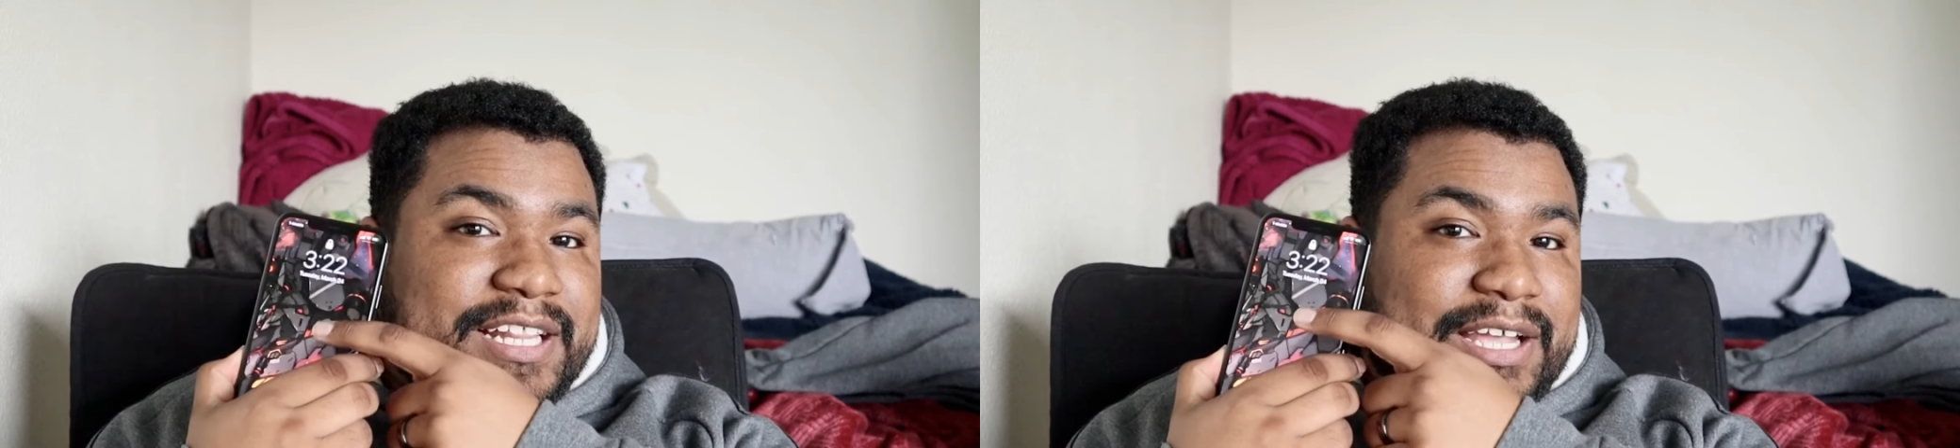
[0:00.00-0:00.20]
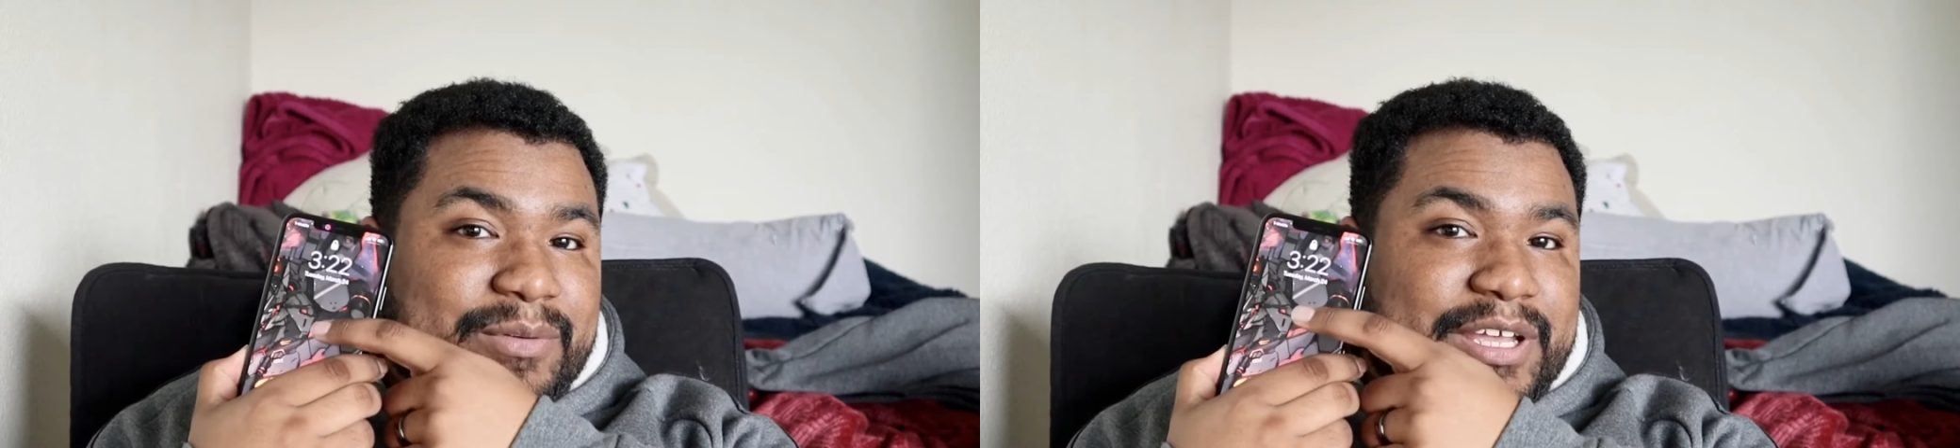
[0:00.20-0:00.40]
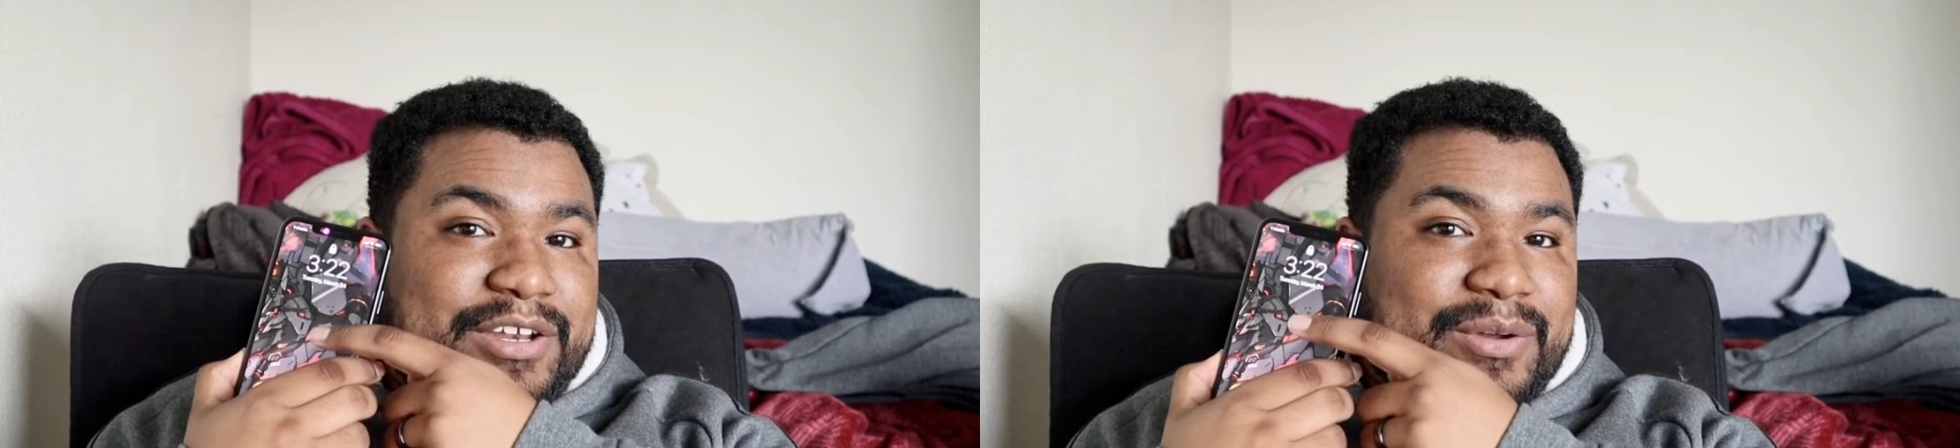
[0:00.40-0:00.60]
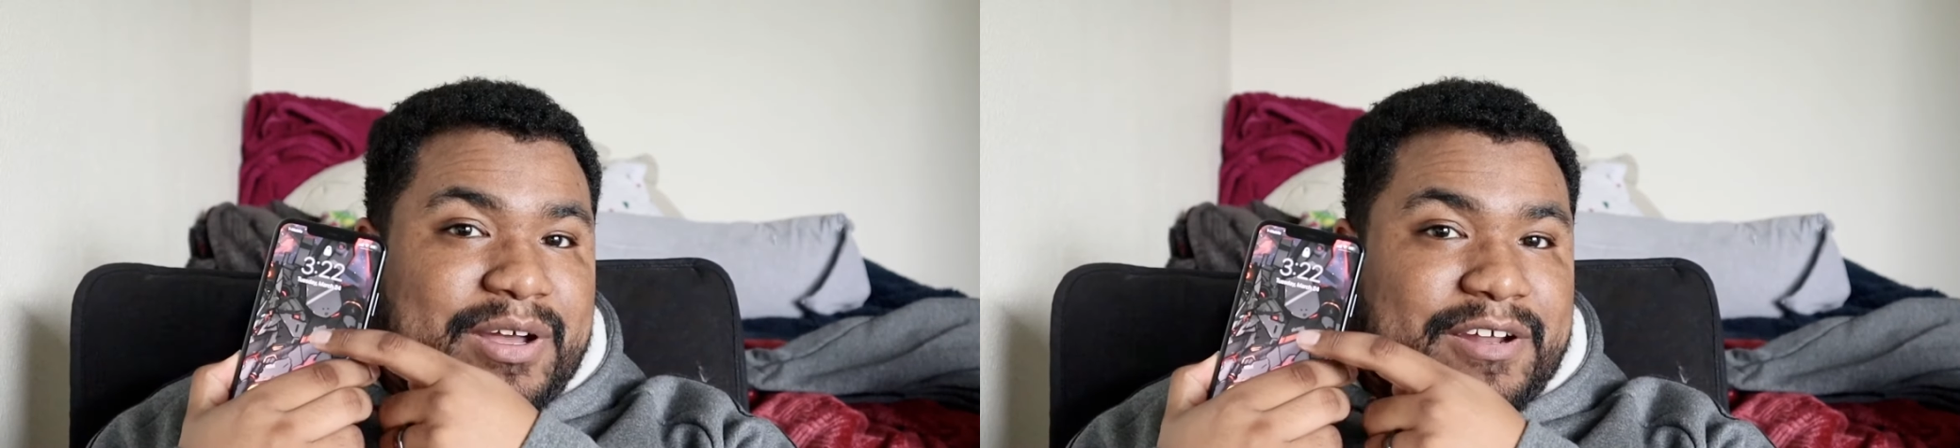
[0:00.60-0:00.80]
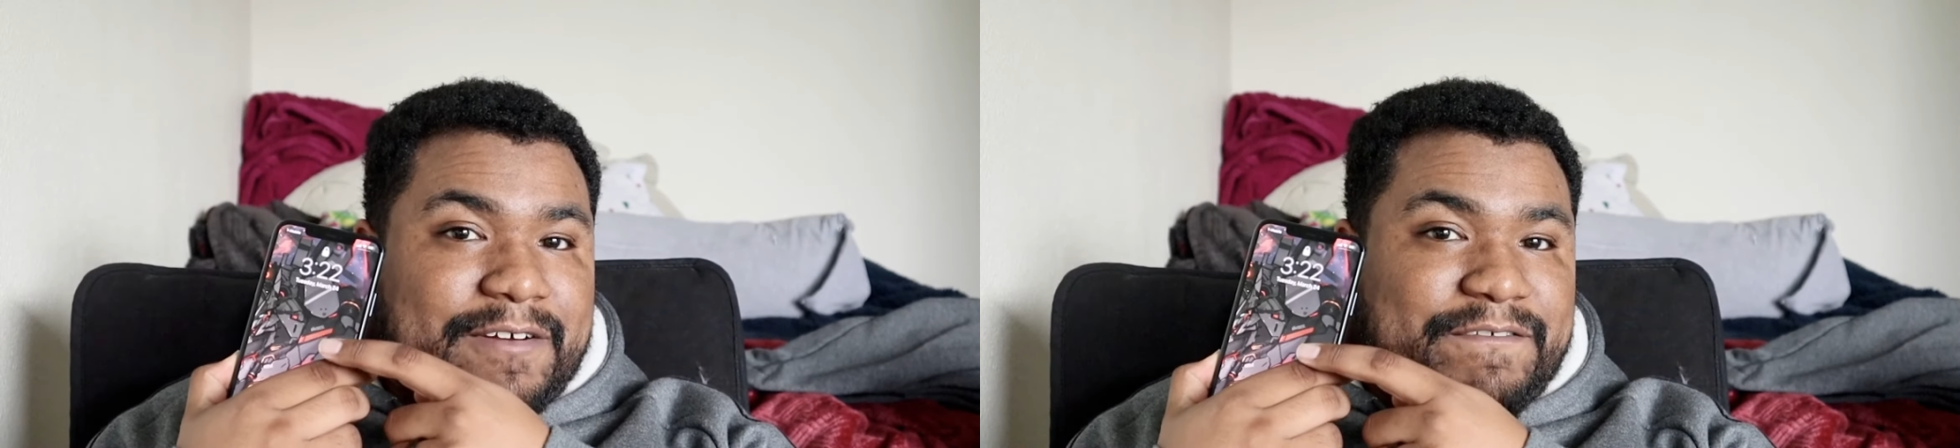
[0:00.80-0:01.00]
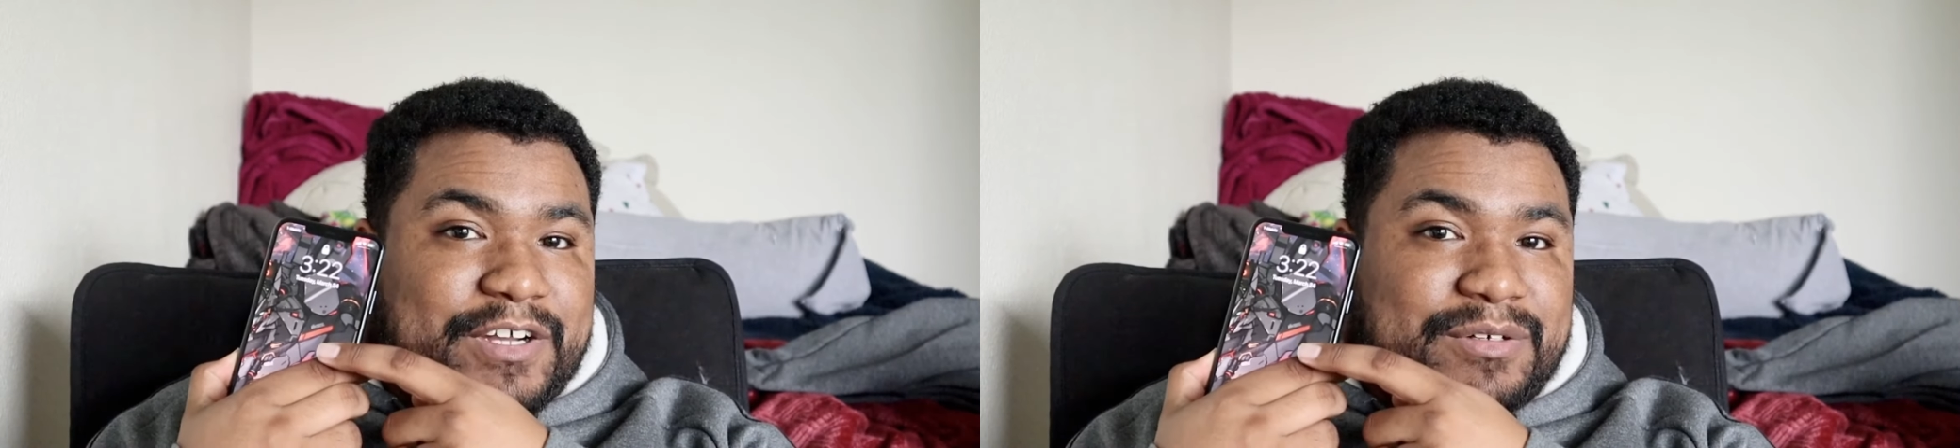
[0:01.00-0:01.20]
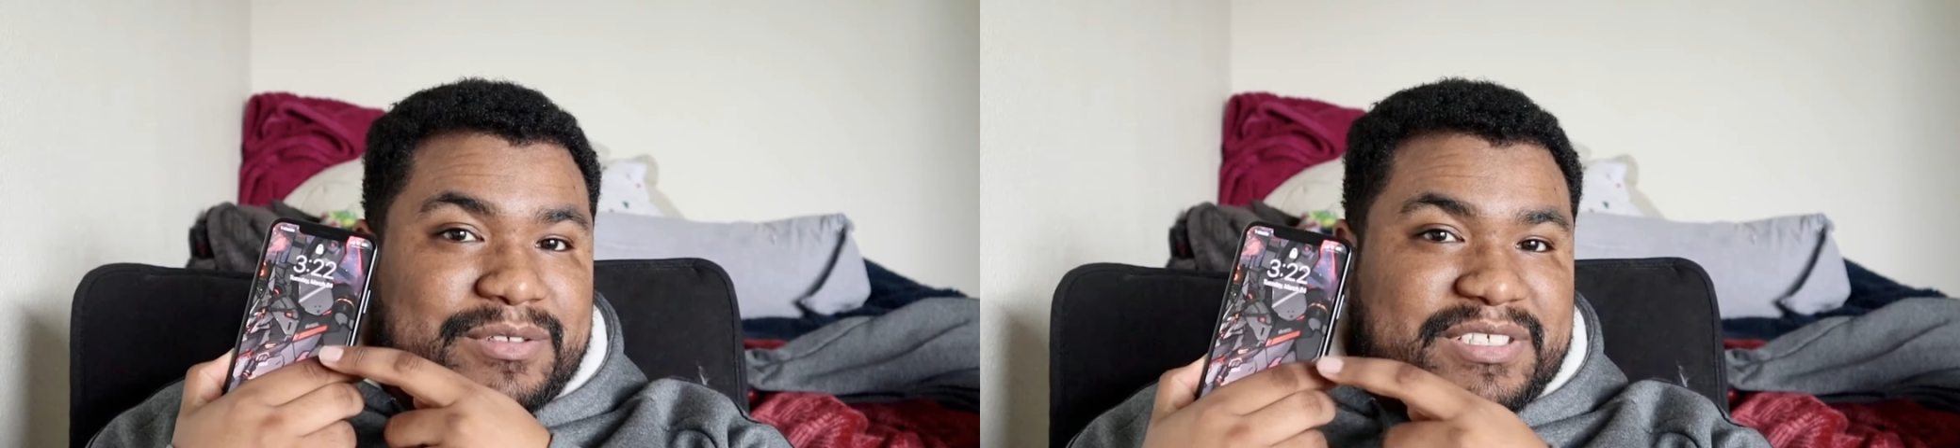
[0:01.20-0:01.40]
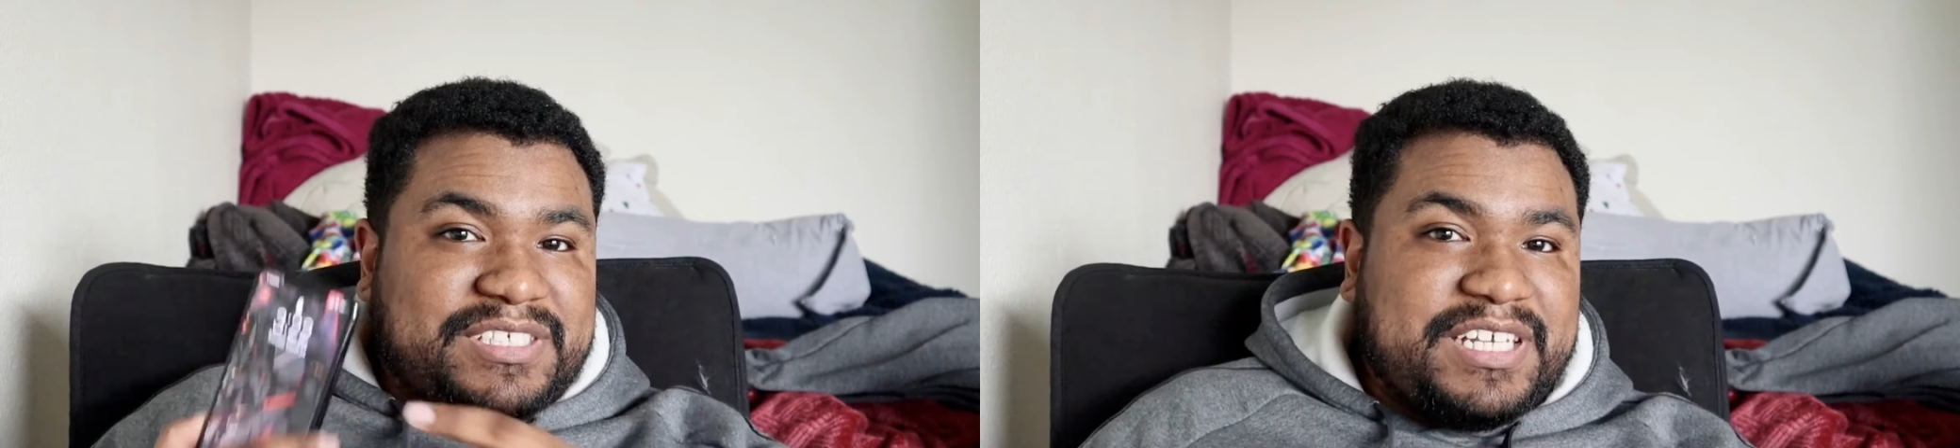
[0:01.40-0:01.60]
like we can do on our
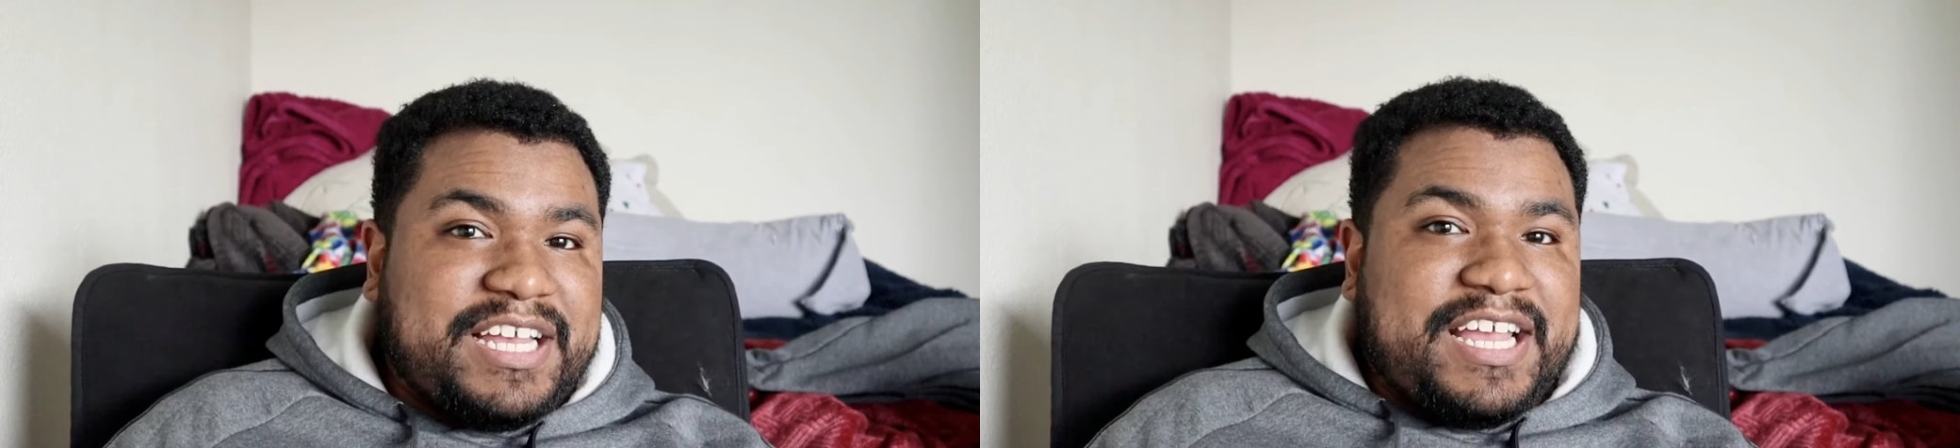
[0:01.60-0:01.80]
phones,